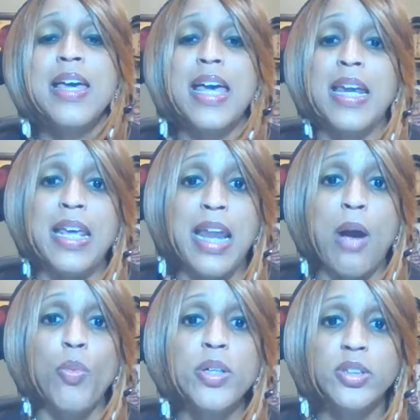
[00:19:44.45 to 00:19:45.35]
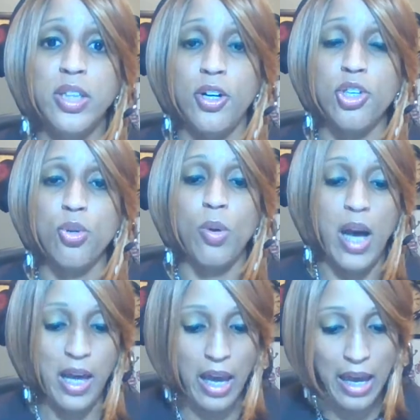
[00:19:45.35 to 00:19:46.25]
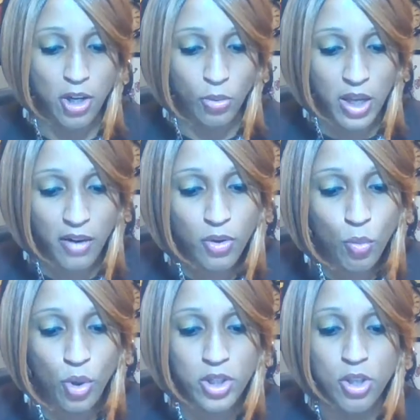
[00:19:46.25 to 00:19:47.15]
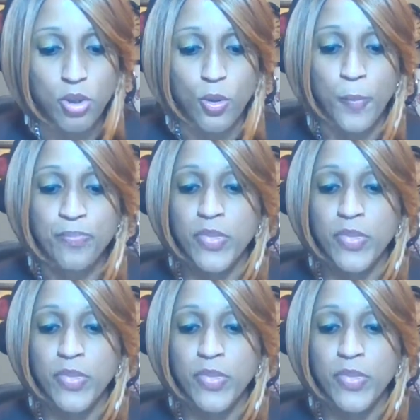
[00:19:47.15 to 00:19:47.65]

And I will tell you, I don't ever want you